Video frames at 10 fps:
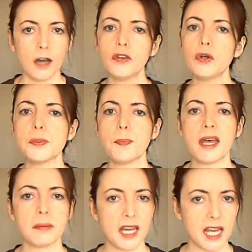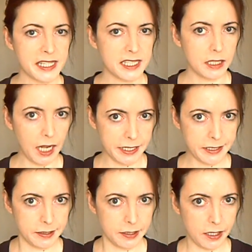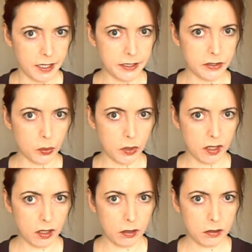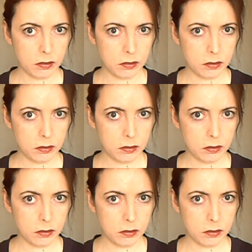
Of course pepper has its lighter side as well.